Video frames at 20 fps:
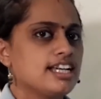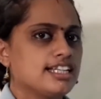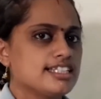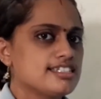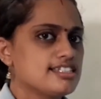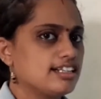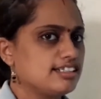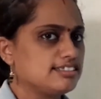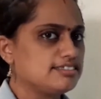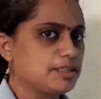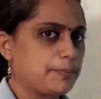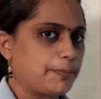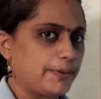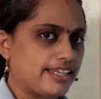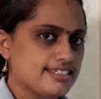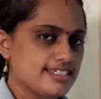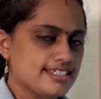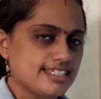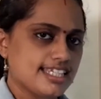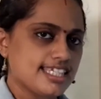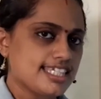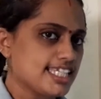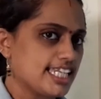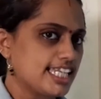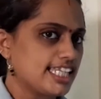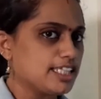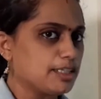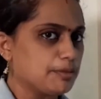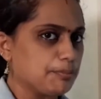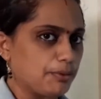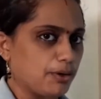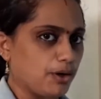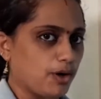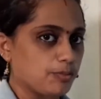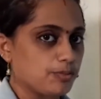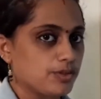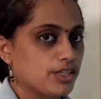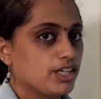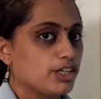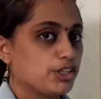turn the pages and see the poem
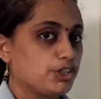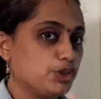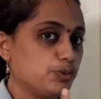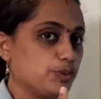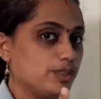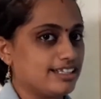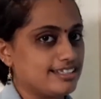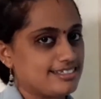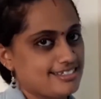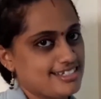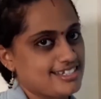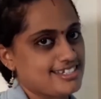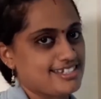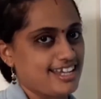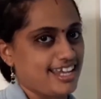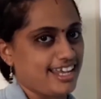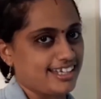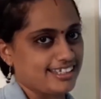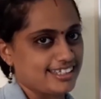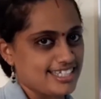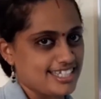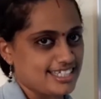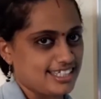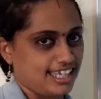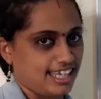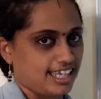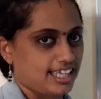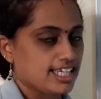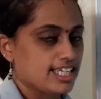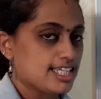you will understand this thing.